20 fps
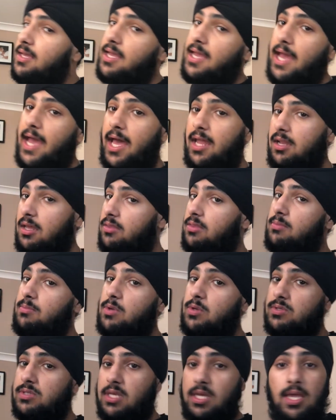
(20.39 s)
and other
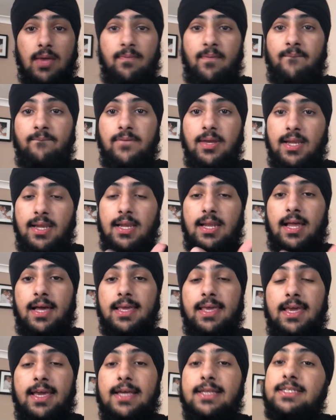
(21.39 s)
music if I'm feeling
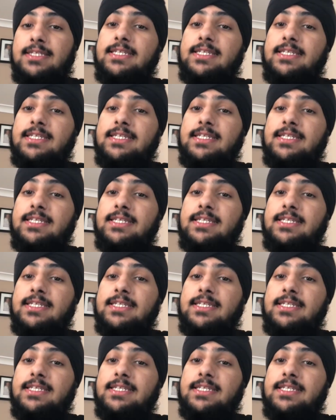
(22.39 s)
like it.